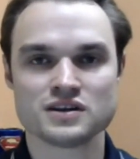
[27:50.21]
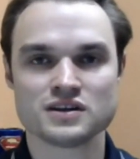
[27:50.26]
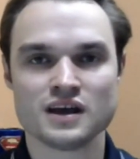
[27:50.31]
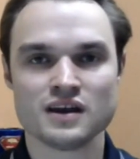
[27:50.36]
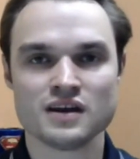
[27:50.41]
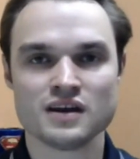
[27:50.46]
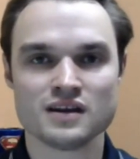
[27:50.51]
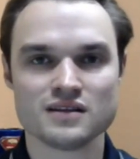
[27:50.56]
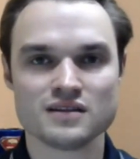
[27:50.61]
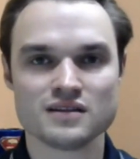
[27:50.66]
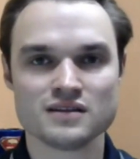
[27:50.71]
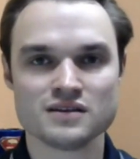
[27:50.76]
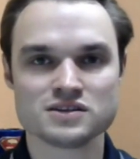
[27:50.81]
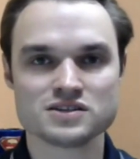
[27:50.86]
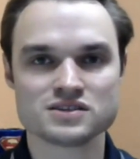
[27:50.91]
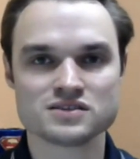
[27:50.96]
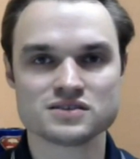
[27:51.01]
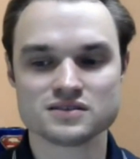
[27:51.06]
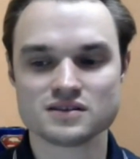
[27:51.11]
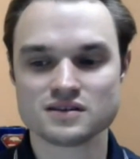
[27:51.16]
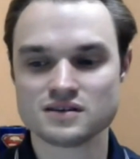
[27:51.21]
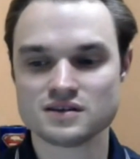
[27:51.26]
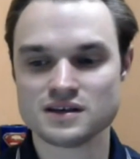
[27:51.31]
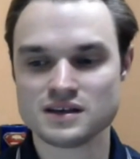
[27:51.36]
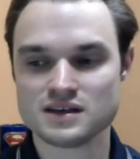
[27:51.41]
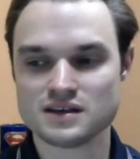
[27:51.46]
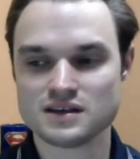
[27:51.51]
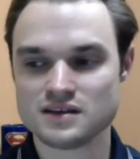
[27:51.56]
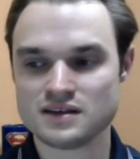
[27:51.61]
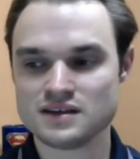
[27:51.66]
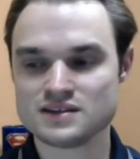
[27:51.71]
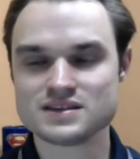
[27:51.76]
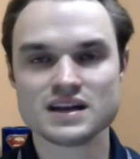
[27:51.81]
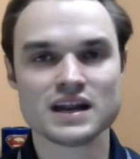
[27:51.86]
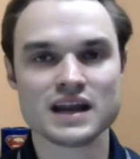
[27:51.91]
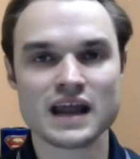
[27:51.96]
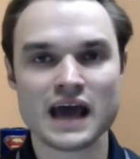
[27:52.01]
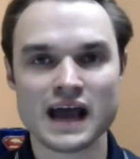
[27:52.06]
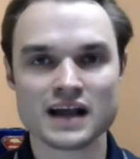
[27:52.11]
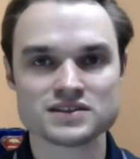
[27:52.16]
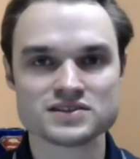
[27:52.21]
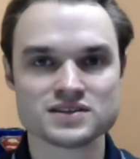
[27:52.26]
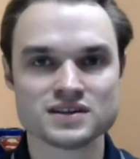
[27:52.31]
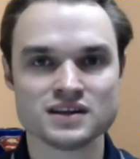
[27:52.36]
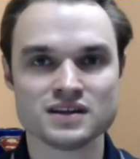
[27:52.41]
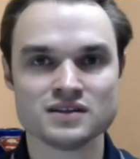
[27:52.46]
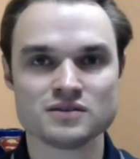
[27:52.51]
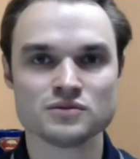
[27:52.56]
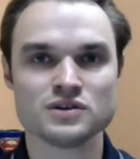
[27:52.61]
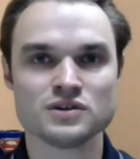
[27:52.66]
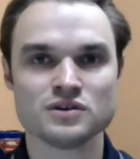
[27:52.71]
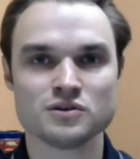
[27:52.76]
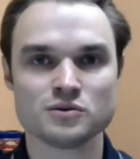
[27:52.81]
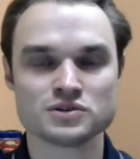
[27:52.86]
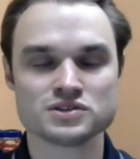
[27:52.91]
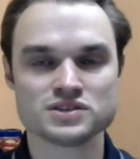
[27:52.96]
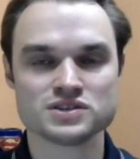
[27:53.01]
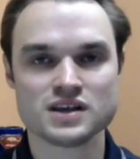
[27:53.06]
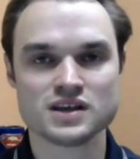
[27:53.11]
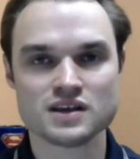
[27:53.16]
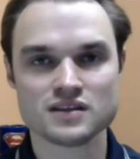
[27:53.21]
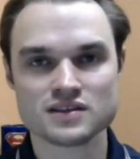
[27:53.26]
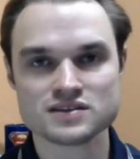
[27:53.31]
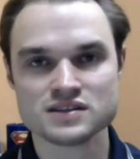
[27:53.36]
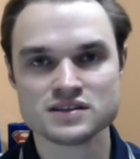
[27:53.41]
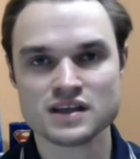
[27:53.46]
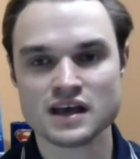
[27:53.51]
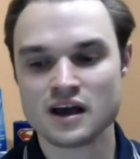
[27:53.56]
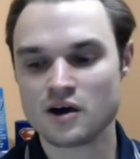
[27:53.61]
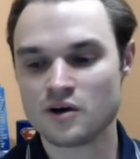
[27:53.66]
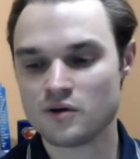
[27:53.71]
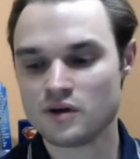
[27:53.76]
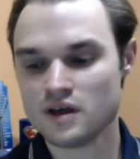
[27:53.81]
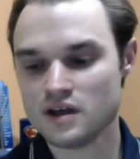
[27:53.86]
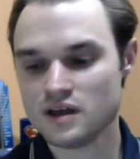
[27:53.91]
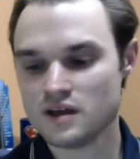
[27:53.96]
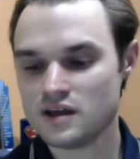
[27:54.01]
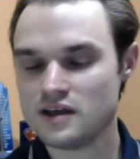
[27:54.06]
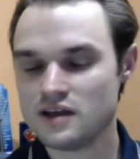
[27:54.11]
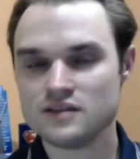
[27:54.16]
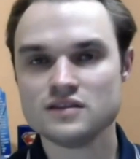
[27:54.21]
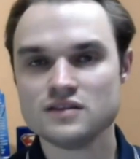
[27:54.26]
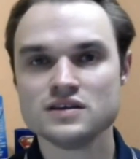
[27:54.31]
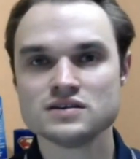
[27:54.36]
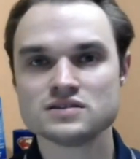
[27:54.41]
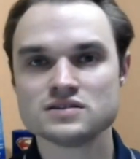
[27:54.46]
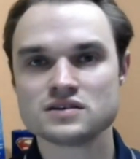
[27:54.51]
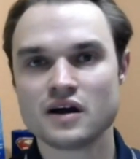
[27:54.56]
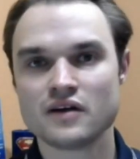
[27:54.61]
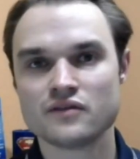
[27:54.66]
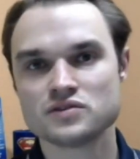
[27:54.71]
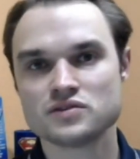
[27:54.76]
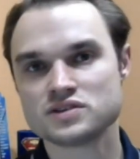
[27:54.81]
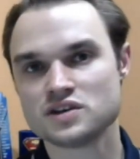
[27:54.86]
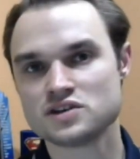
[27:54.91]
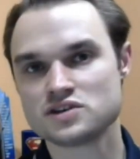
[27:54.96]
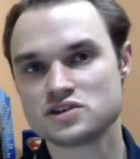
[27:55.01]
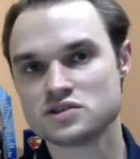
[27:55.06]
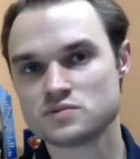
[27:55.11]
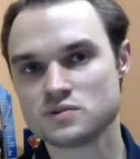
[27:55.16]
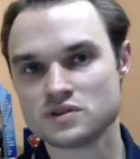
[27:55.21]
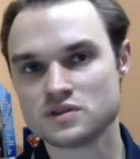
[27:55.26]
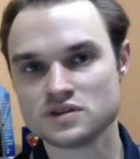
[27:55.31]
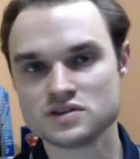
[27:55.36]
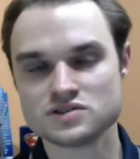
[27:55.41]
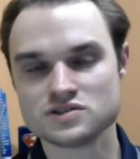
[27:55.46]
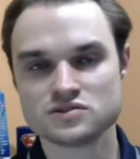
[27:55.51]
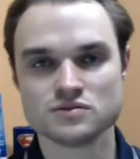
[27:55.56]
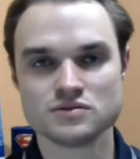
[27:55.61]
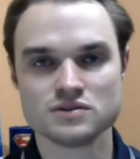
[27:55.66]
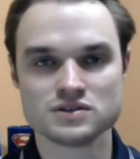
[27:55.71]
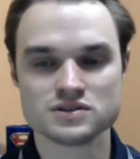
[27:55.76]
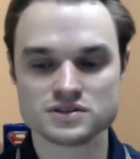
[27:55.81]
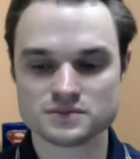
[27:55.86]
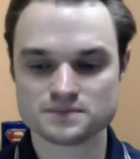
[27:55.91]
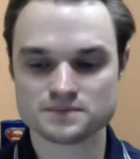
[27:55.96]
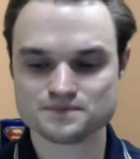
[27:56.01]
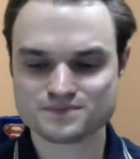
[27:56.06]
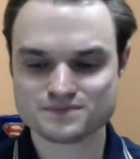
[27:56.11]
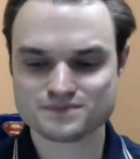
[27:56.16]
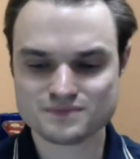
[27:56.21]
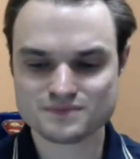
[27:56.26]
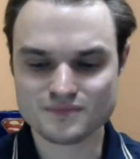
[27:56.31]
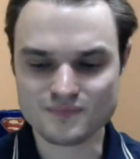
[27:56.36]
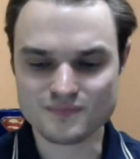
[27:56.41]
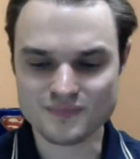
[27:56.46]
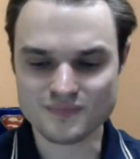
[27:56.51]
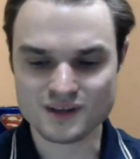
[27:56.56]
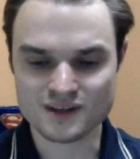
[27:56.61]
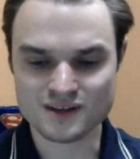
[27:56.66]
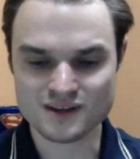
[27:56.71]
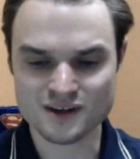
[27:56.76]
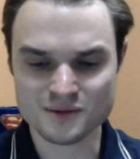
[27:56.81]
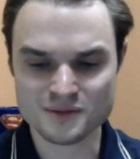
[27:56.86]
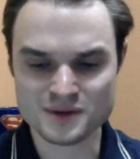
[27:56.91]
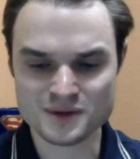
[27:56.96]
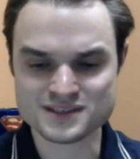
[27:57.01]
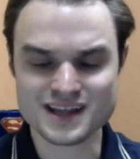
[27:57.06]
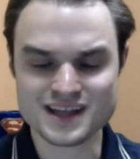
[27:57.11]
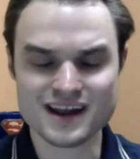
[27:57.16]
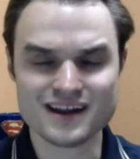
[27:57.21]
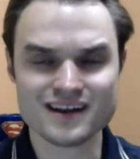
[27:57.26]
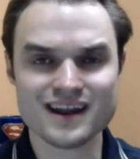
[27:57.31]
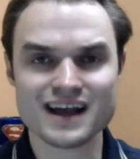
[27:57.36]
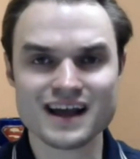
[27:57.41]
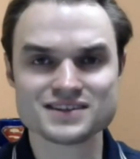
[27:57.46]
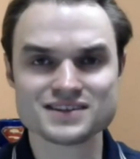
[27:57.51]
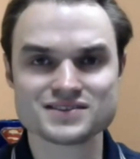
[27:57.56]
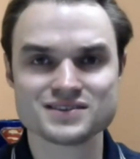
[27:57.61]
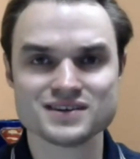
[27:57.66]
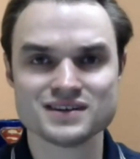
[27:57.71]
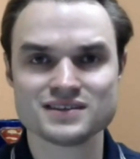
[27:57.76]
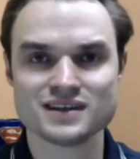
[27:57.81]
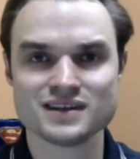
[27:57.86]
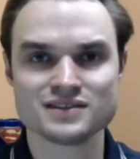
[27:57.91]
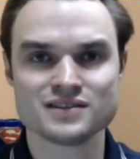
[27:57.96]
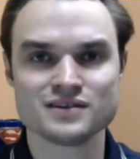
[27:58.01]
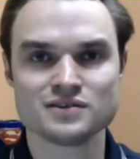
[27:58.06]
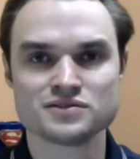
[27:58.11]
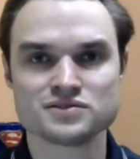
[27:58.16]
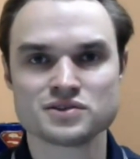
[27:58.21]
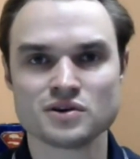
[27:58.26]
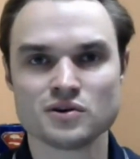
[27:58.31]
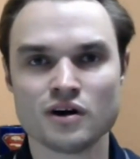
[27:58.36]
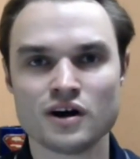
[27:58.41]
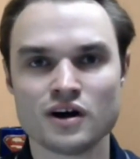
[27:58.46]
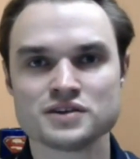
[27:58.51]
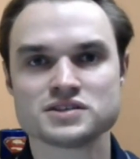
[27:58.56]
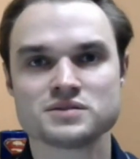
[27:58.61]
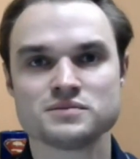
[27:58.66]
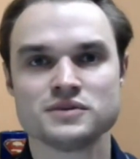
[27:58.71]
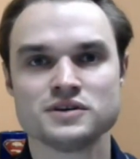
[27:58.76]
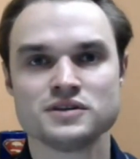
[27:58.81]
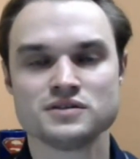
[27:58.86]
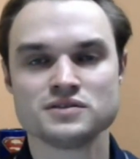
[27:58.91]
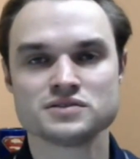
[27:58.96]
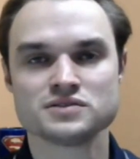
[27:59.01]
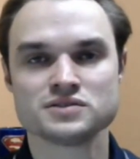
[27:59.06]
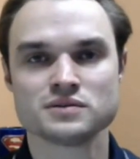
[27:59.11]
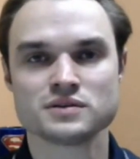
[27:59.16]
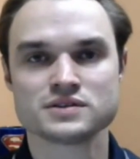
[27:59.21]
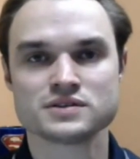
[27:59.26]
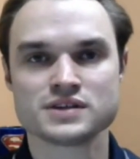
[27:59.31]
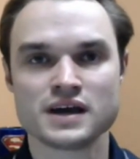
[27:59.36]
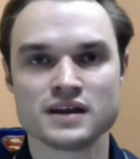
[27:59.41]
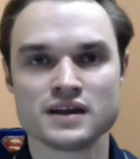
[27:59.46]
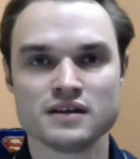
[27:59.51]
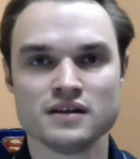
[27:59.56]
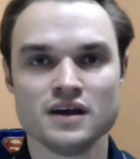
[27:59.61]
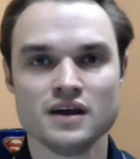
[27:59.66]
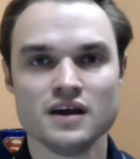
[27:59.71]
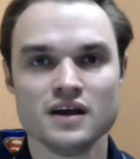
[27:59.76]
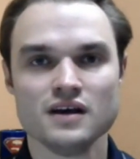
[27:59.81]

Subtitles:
And this isn't an accident. We're seeing this now in these conversations with these students. It's not an accident that they're so awesome and they're so excited.